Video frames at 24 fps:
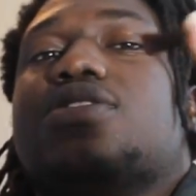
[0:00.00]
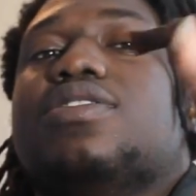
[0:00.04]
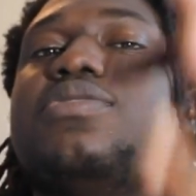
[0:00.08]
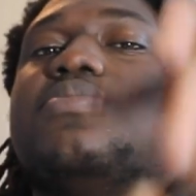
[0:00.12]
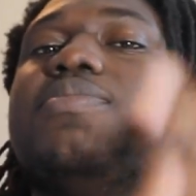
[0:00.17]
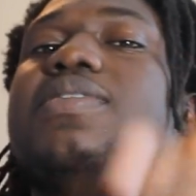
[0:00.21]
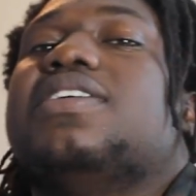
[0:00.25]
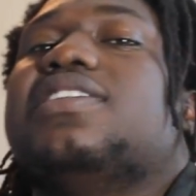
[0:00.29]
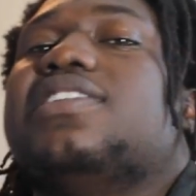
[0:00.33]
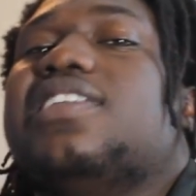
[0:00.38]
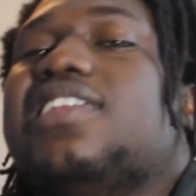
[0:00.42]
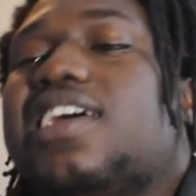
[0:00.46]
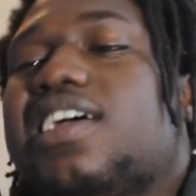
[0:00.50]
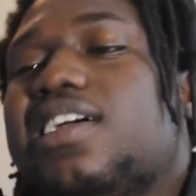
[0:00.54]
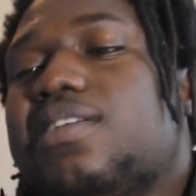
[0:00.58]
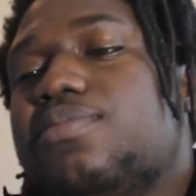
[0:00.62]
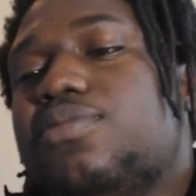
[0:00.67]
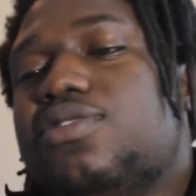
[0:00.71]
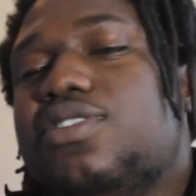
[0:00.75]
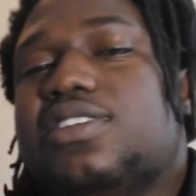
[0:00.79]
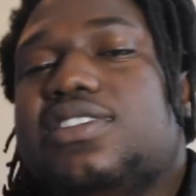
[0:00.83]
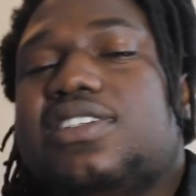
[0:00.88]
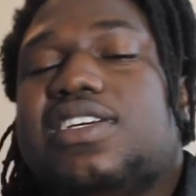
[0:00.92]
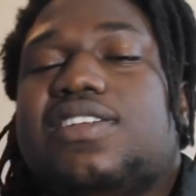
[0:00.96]
Smash the like
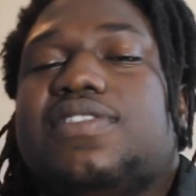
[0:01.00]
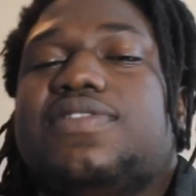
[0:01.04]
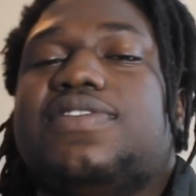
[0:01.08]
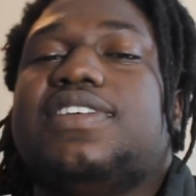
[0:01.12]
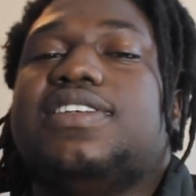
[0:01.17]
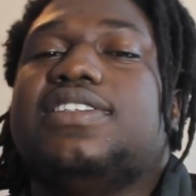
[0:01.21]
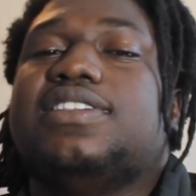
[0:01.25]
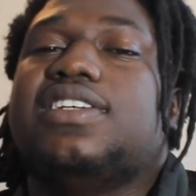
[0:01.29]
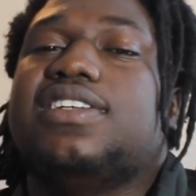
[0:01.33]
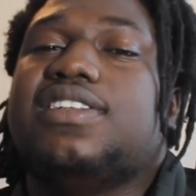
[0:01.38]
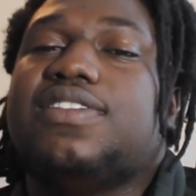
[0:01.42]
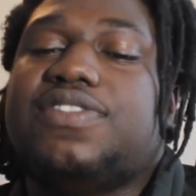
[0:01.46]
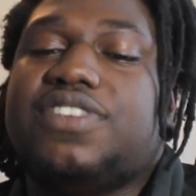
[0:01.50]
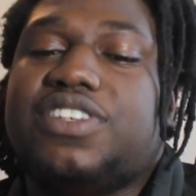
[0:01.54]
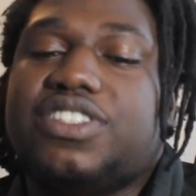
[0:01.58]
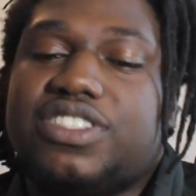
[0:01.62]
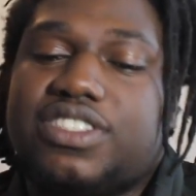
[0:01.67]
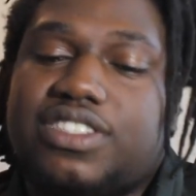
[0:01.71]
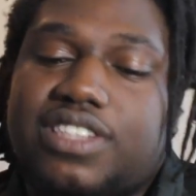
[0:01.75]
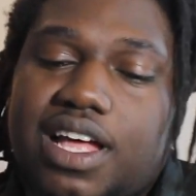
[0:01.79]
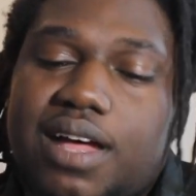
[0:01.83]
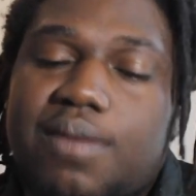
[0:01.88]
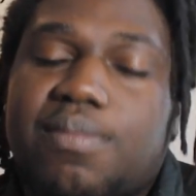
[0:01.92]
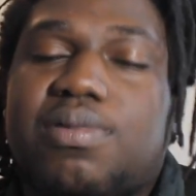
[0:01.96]
button. Tell a friend,
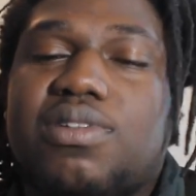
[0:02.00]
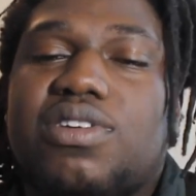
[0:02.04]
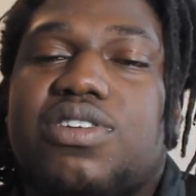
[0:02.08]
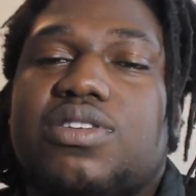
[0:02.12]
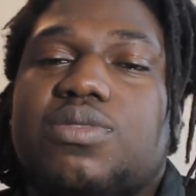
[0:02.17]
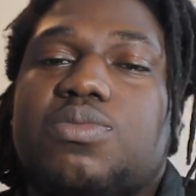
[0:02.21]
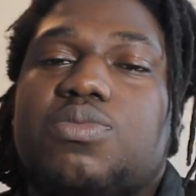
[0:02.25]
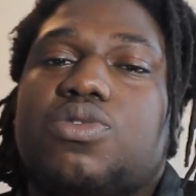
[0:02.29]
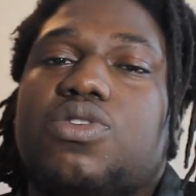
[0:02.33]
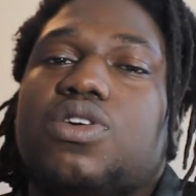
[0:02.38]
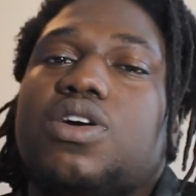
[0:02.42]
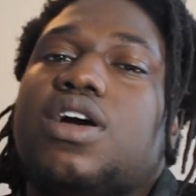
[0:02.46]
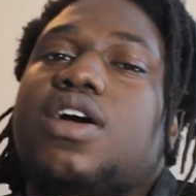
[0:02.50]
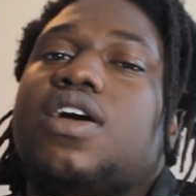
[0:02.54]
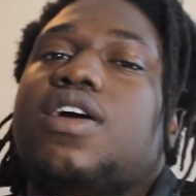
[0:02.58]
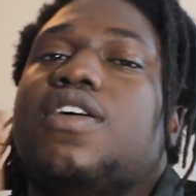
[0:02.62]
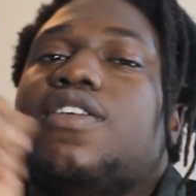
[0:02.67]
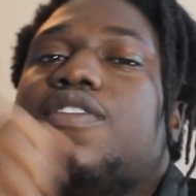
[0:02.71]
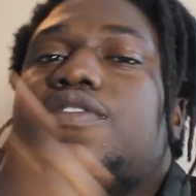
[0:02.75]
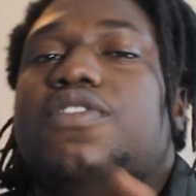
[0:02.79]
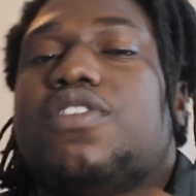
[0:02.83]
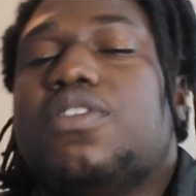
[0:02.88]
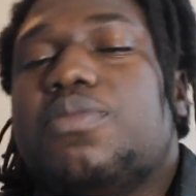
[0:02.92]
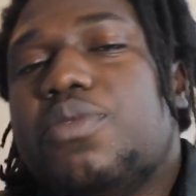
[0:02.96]
stop playing the boy.
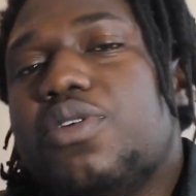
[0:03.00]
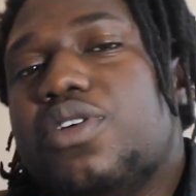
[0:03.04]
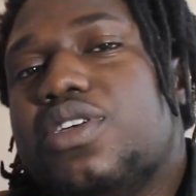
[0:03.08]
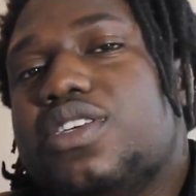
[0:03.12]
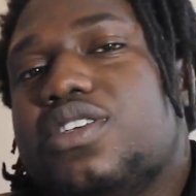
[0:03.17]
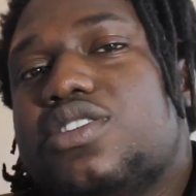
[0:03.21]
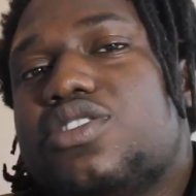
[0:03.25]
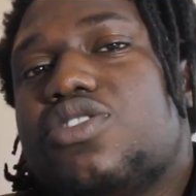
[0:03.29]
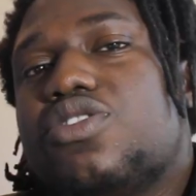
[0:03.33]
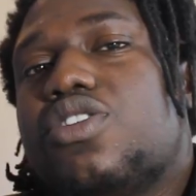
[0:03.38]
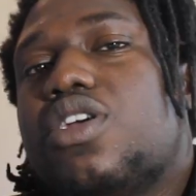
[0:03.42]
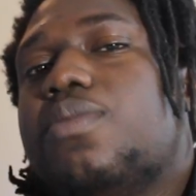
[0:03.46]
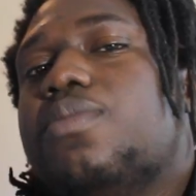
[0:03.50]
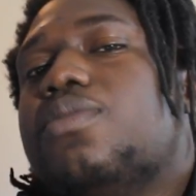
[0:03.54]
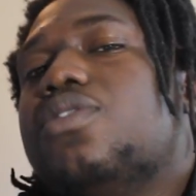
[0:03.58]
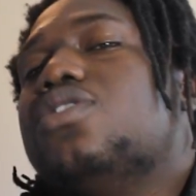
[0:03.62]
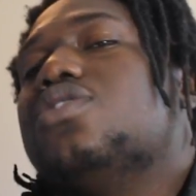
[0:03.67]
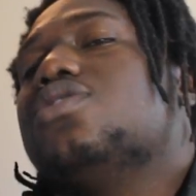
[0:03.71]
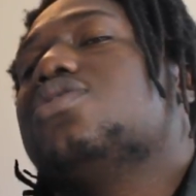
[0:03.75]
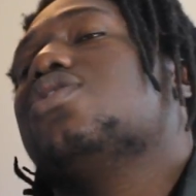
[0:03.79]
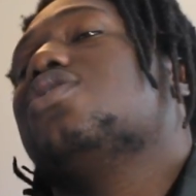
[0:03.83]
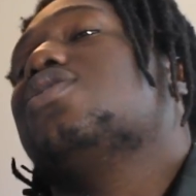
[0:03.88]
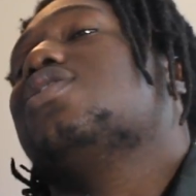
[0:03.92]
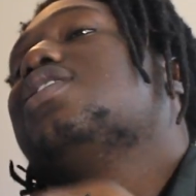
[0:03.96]
Follow me on Instagram
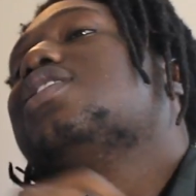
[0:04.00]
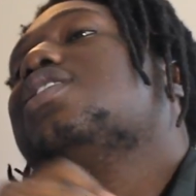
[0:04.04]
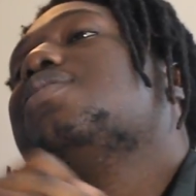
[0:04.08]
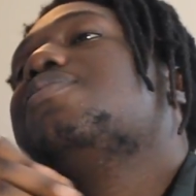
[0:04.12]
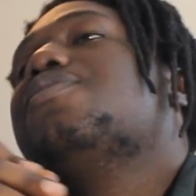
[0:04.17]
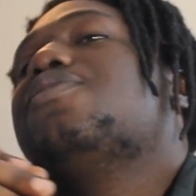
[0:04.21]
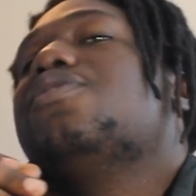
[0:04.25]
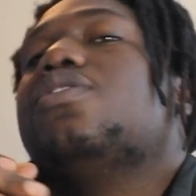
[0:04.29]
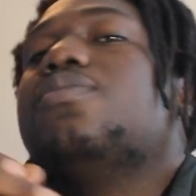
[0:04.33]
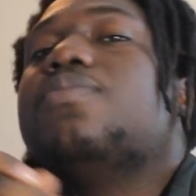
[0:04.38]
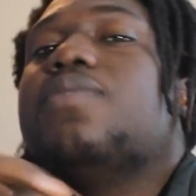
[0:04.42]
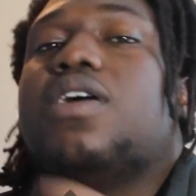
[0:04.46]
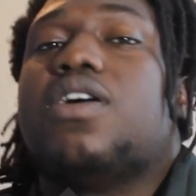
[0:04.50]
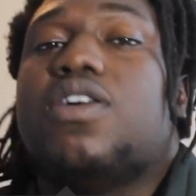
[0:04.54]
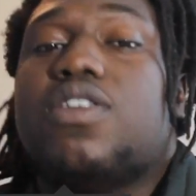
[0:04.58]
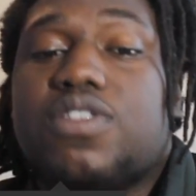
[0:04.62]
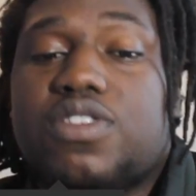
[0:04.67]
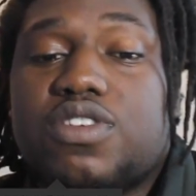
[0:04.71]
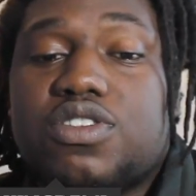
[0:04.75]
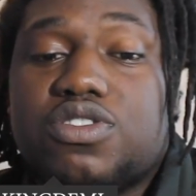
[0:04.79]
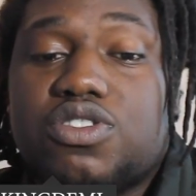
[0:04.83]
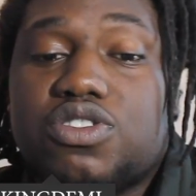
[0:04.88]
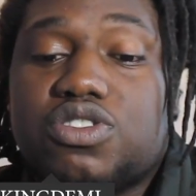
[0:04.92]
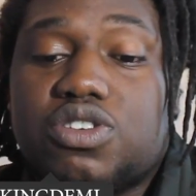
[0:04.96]
_name. Follow my
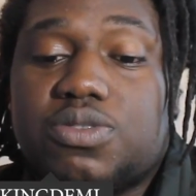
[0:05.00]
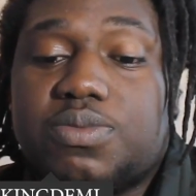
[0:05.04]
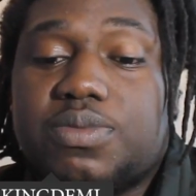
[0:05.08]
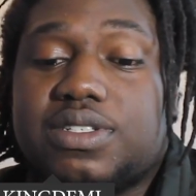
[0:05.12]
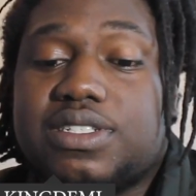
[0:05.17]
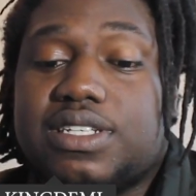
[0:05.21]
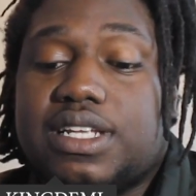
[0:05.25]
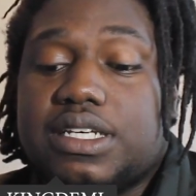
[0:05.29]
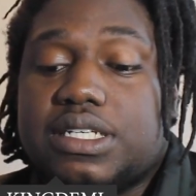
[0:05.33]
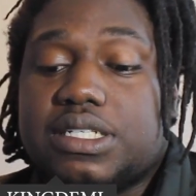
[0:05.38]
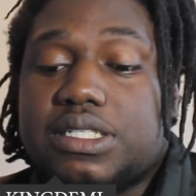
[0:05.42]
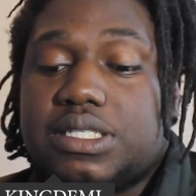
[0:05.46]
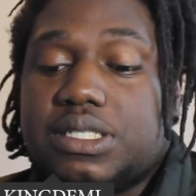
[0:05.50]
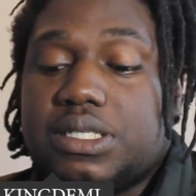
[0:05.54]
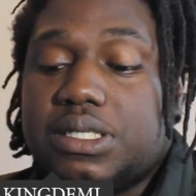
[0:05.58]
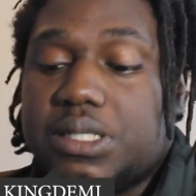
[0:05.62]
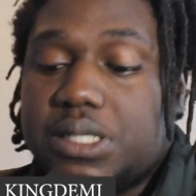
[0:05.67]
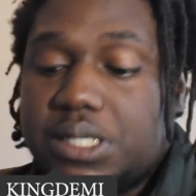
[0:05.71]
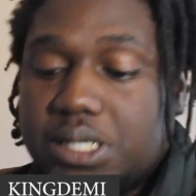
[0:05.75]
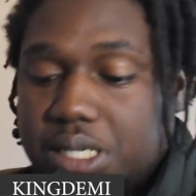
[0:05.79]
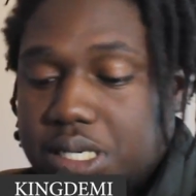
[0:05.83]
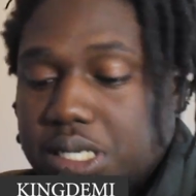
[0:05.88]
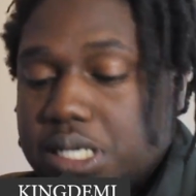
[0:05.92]
other social medias like see.